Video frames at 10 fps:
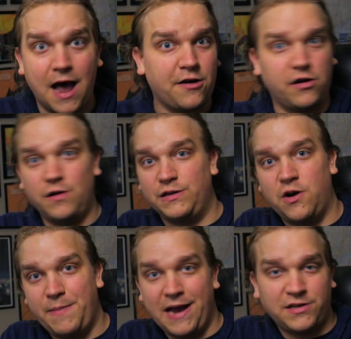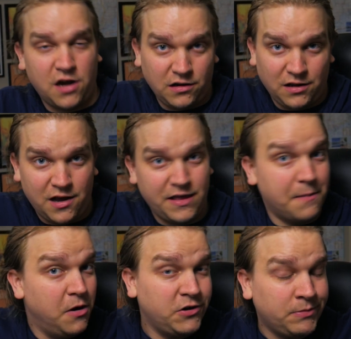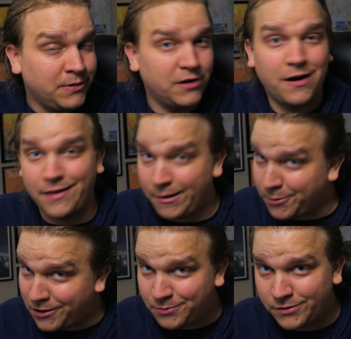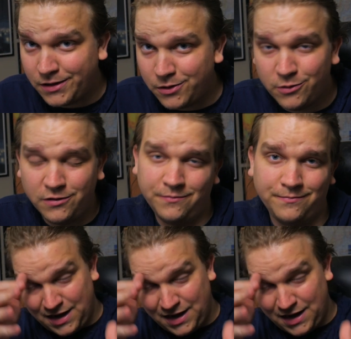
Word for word: I could always go back toggle on that motion blur. That would look pretty cool.